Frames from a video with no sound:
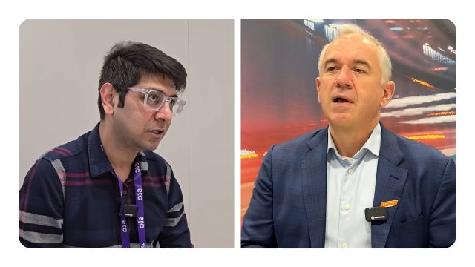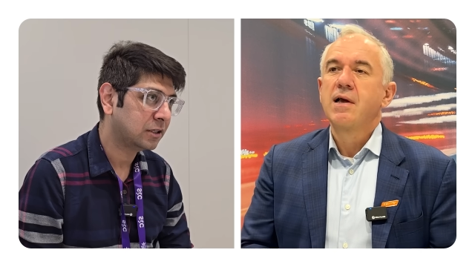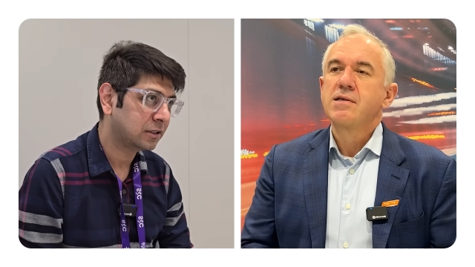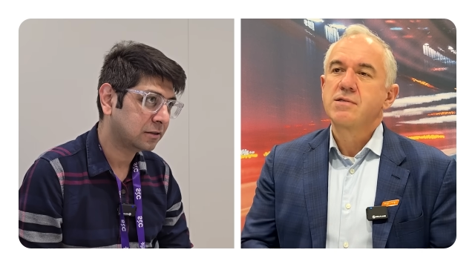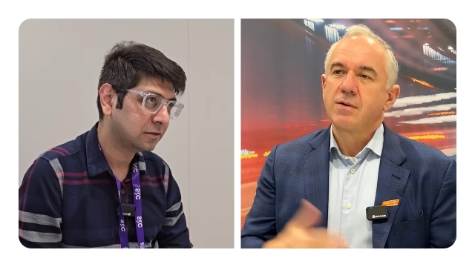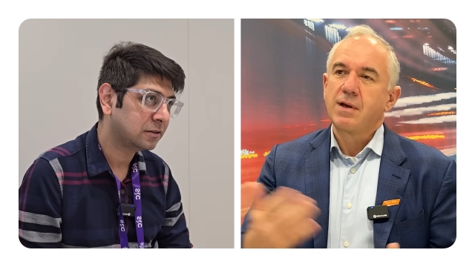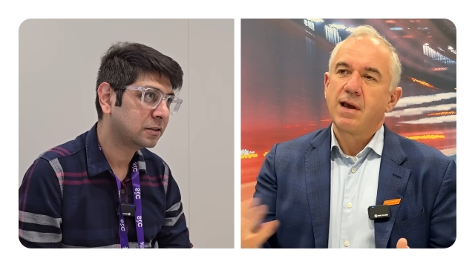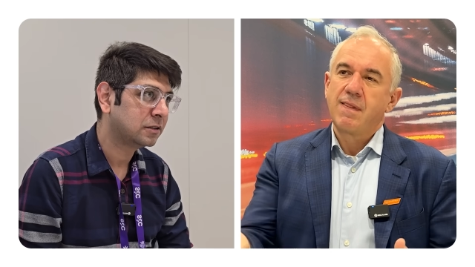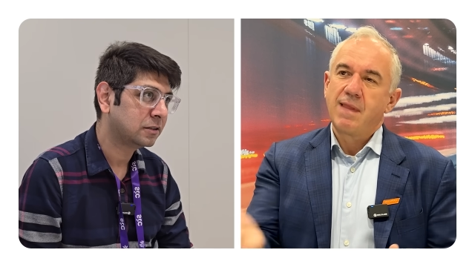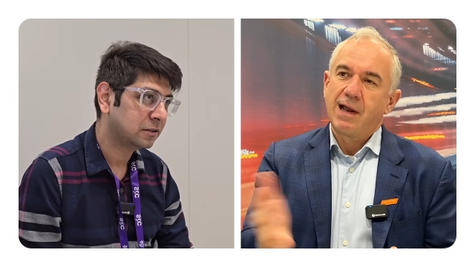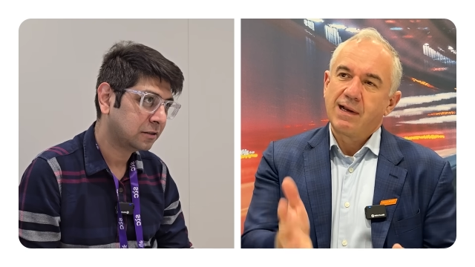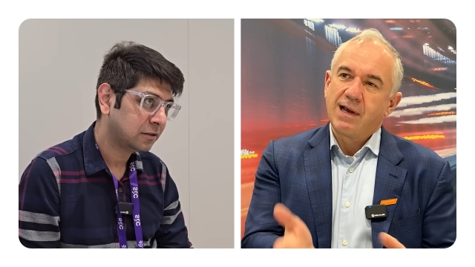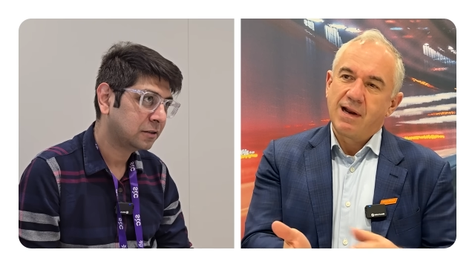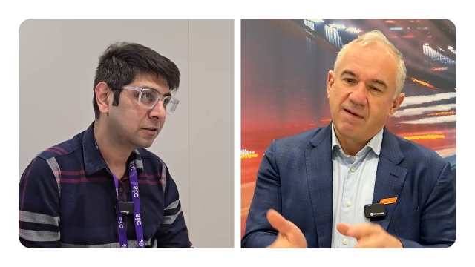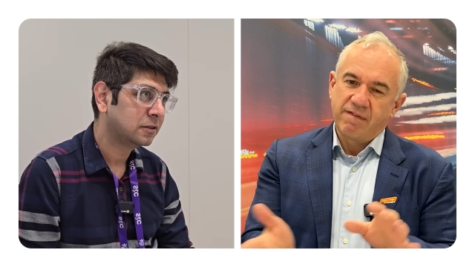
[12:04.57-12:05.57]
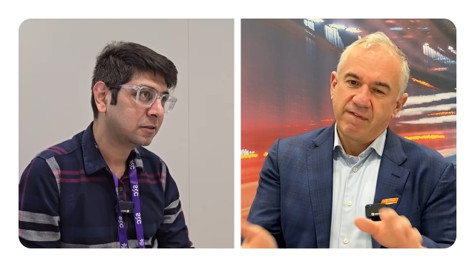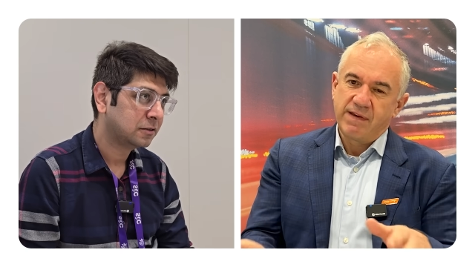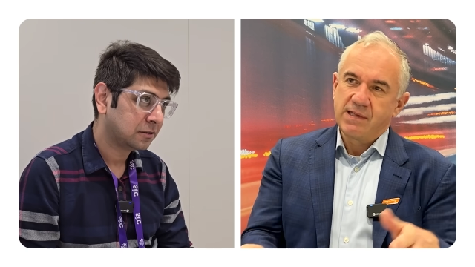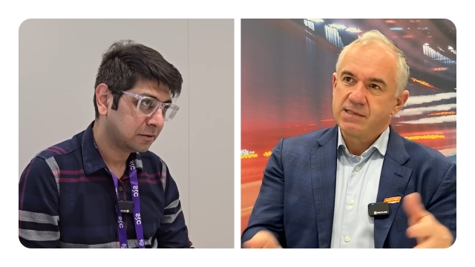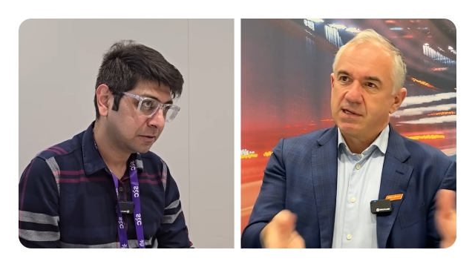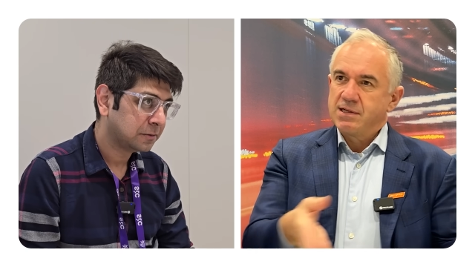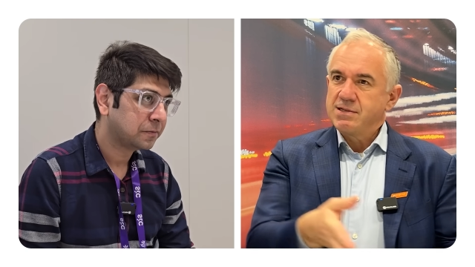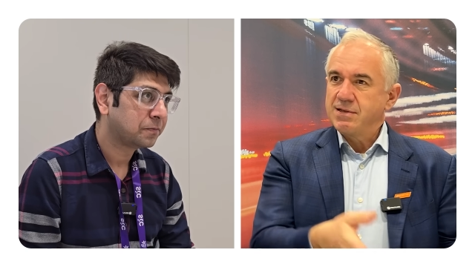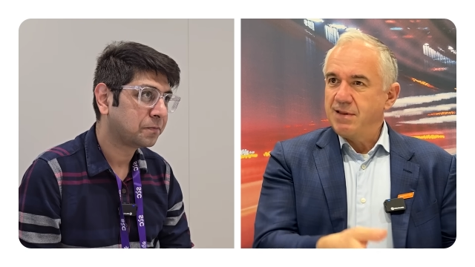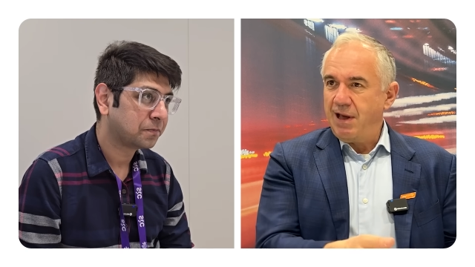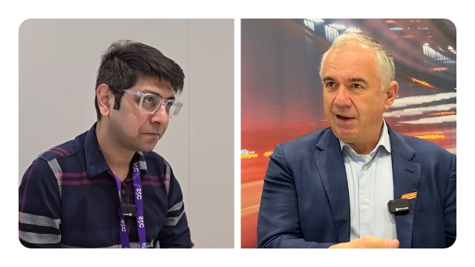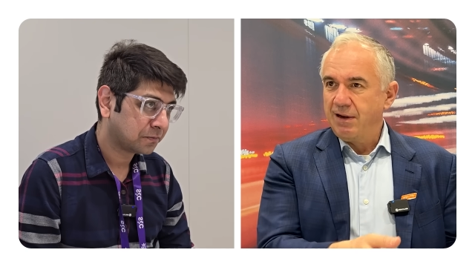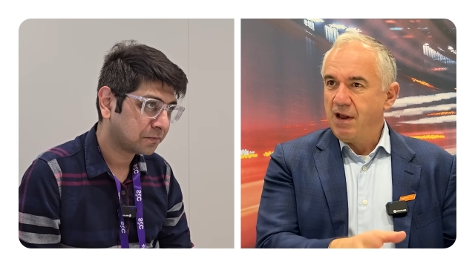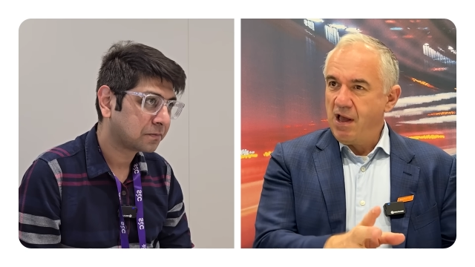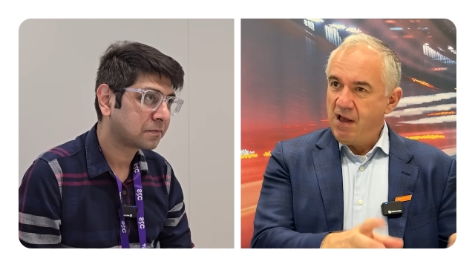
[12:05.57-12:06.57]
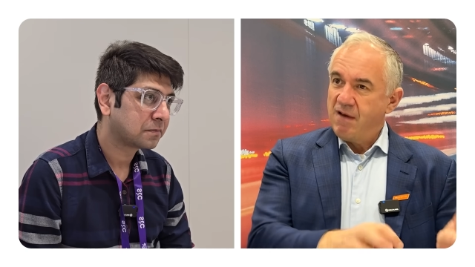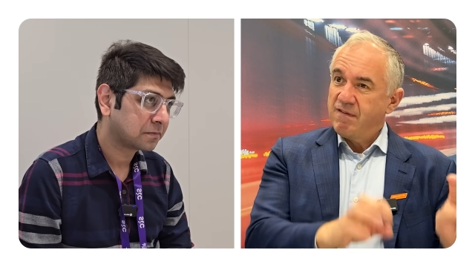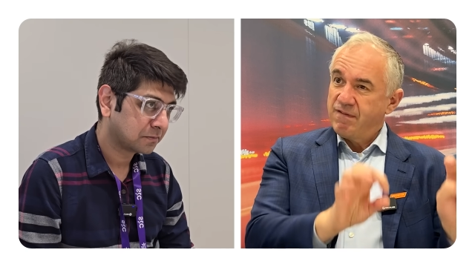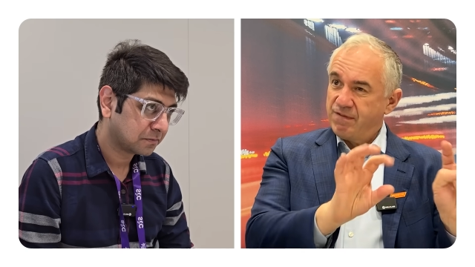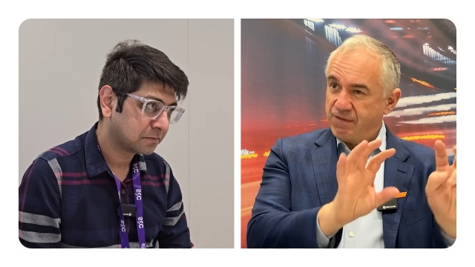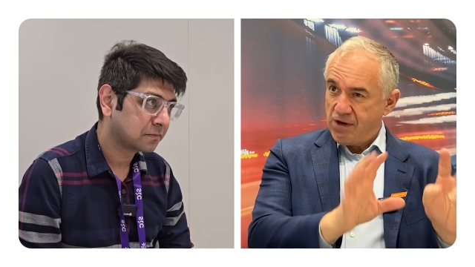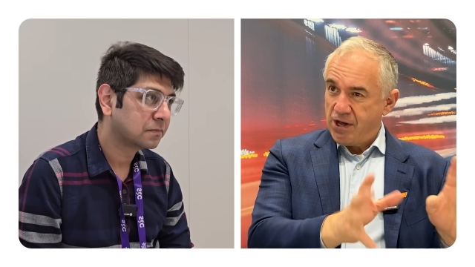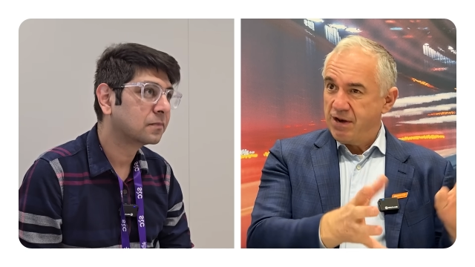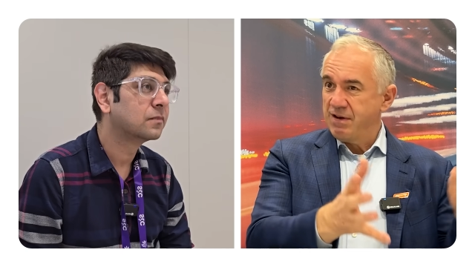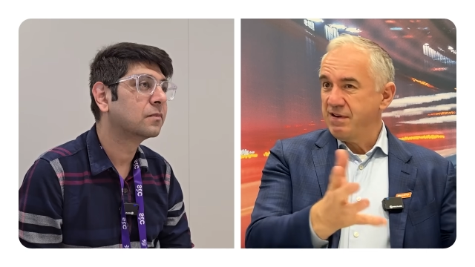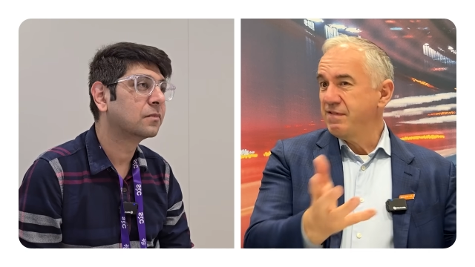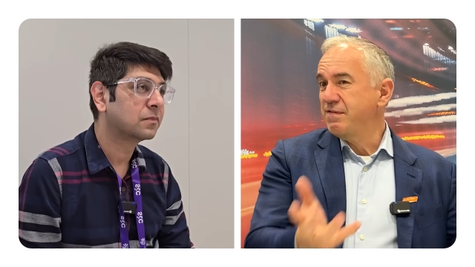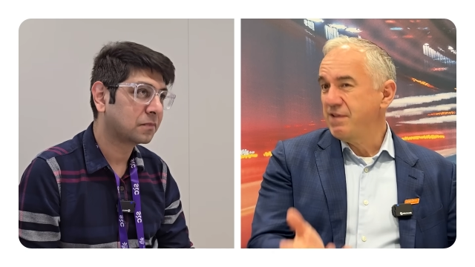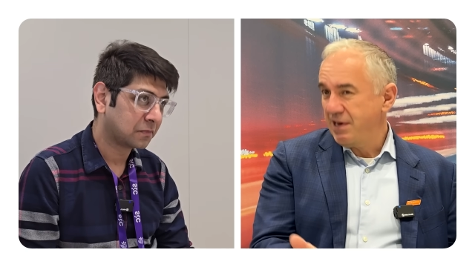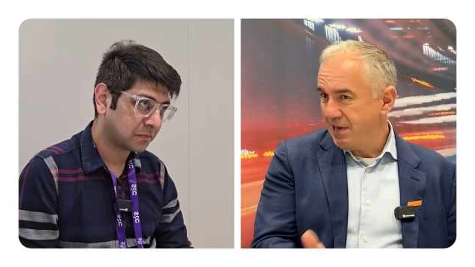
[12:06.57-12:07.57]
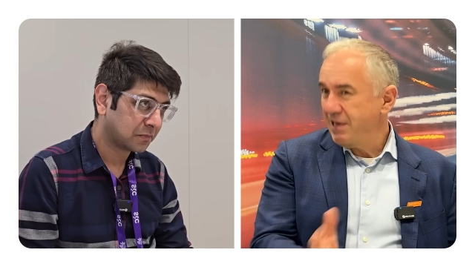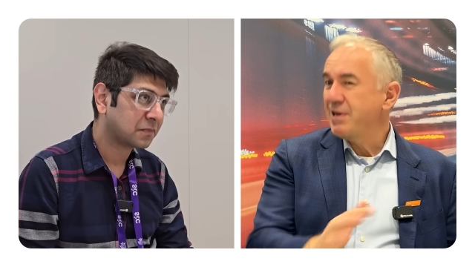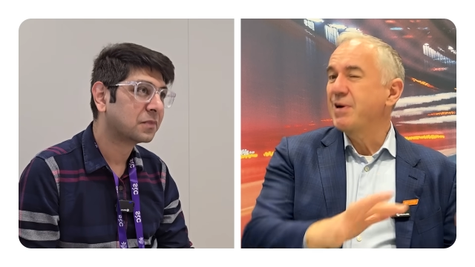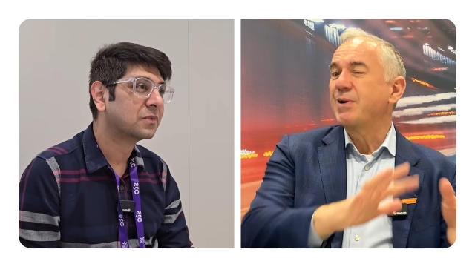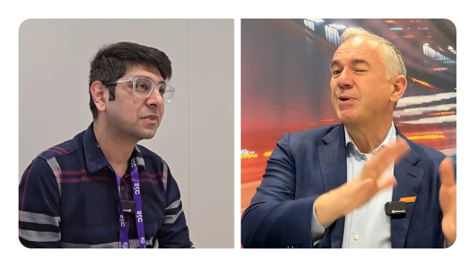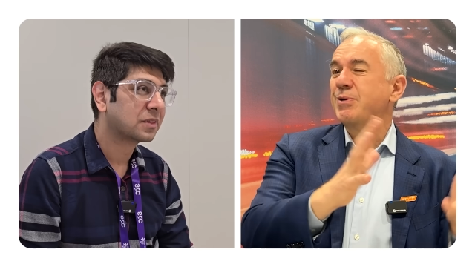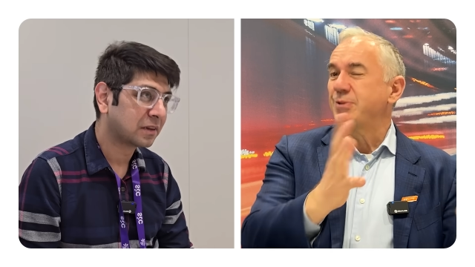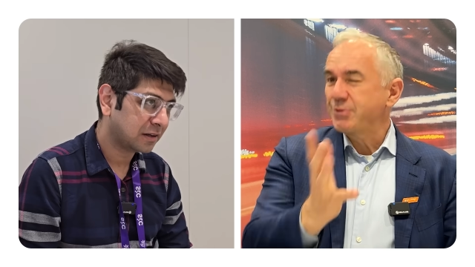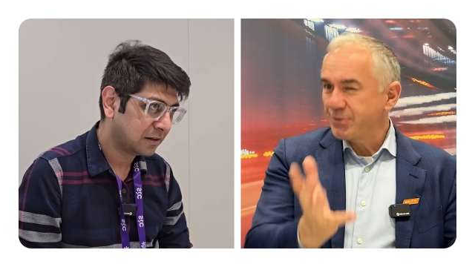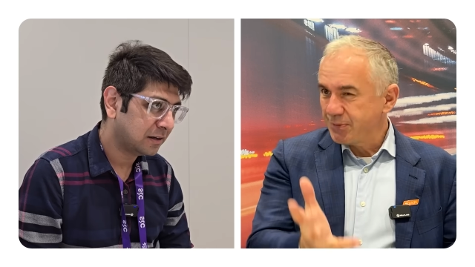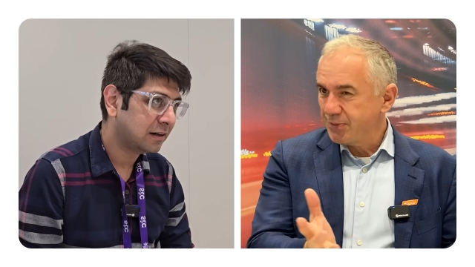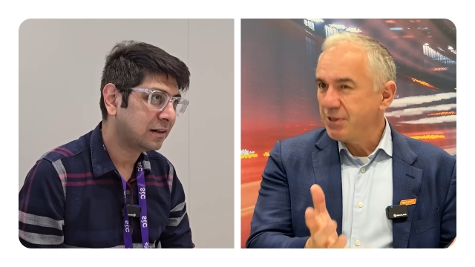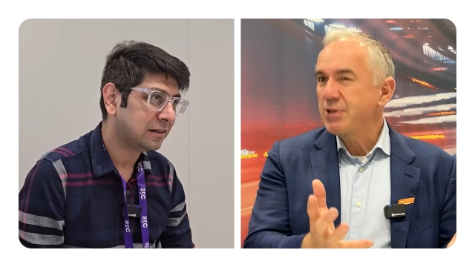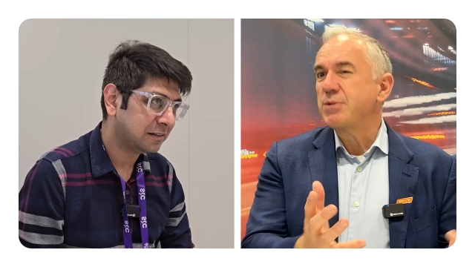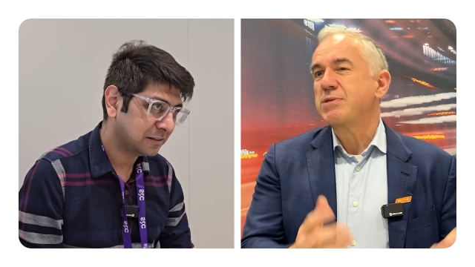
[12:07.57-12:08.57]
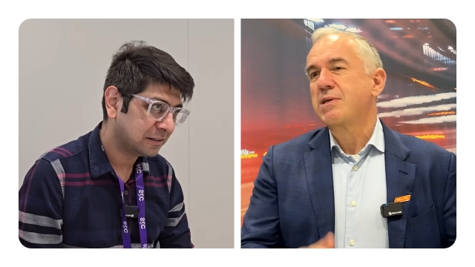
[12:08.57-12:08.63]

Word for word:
Speaker 1: Yeah. So again, that kind of feeds into that fun video yeah.